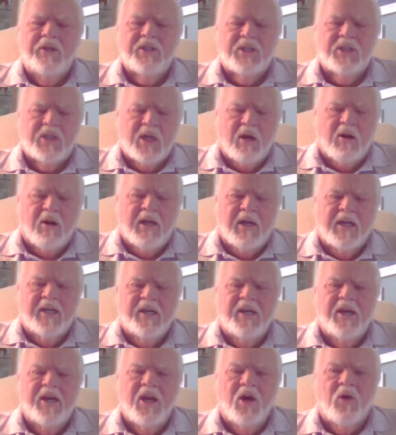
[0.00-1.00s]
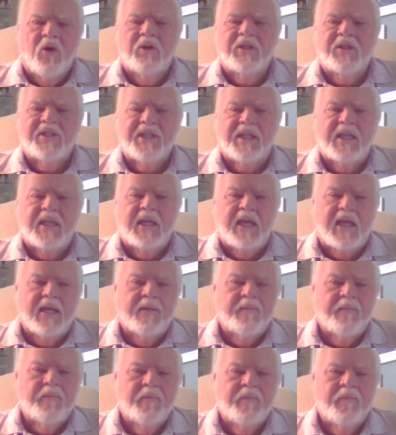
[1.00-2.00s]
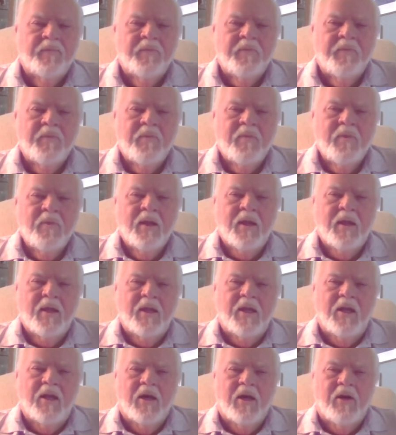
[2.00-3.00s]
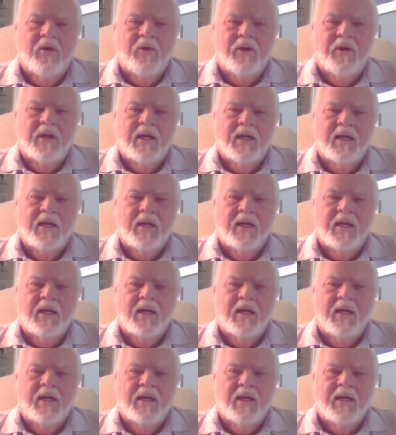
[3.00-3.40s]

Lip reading: started noticing it, you know,